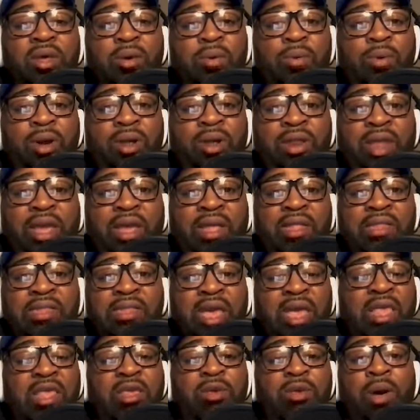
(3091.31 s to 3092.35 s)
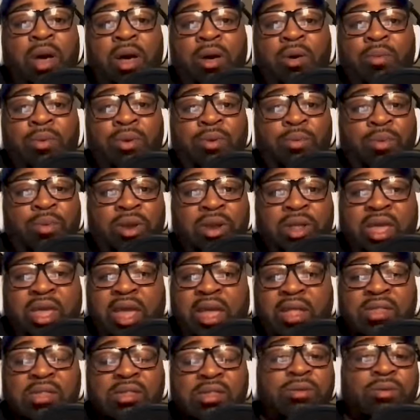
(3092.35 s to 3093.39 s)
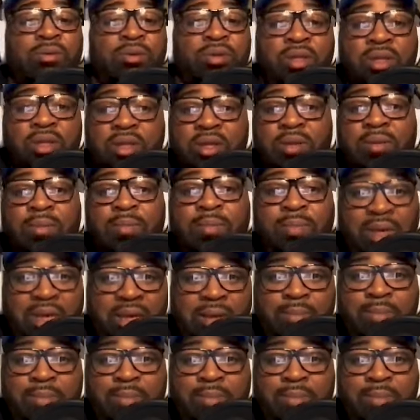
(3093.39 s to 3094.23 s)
where they can take you out with one cancel meme.